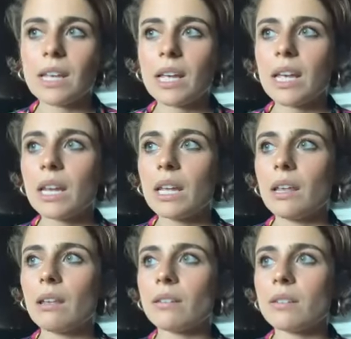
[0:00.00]
it
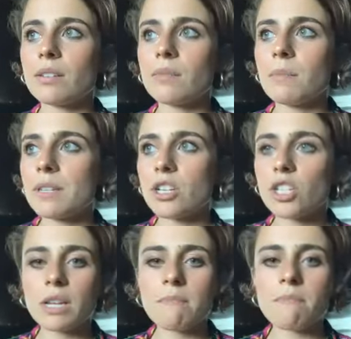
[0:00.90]
is
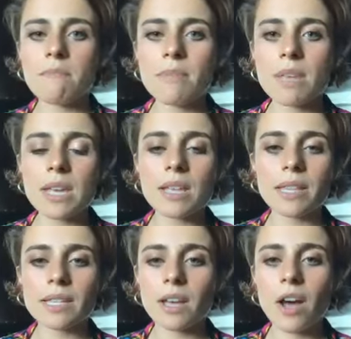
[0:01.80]
essentially meat
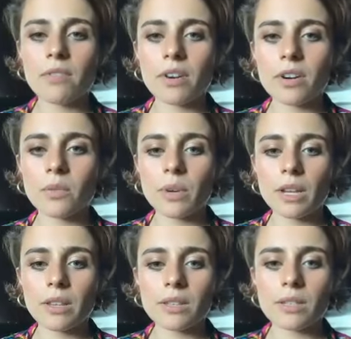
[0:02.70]
that's covered
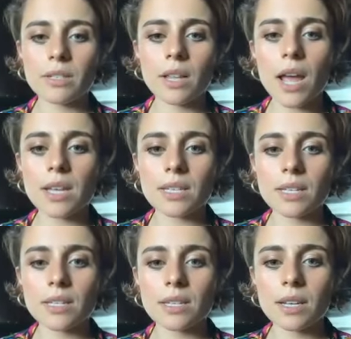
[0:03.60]
with
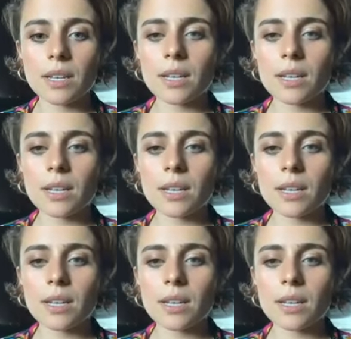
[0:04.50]
sliced